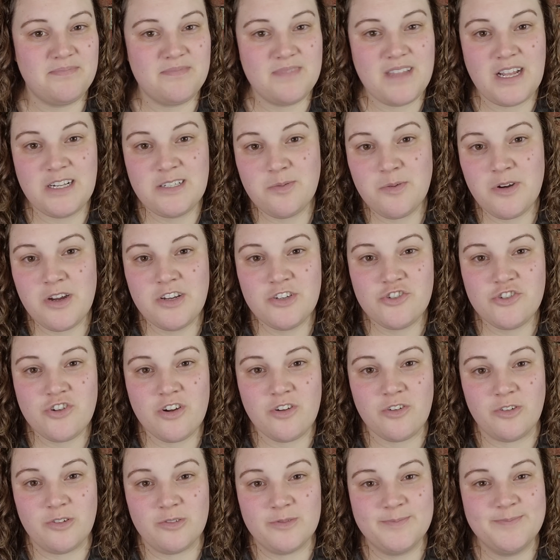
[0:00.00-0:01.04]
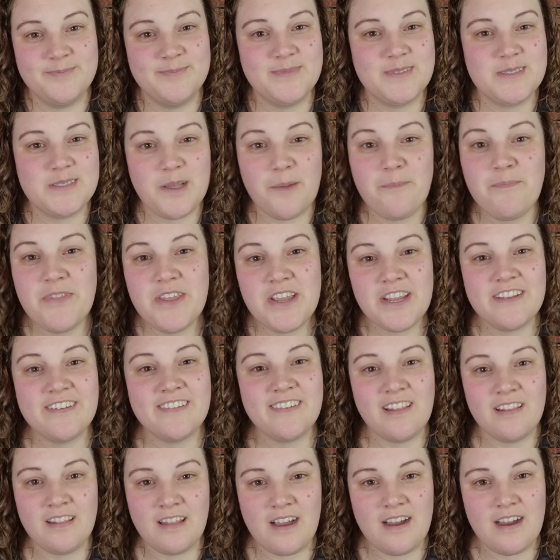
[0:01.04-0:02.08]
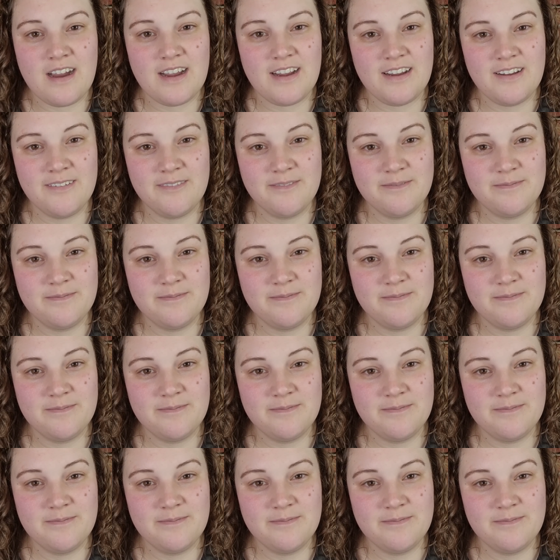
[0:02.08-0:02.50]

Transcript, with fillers: That's where I struggle. Something is a lie.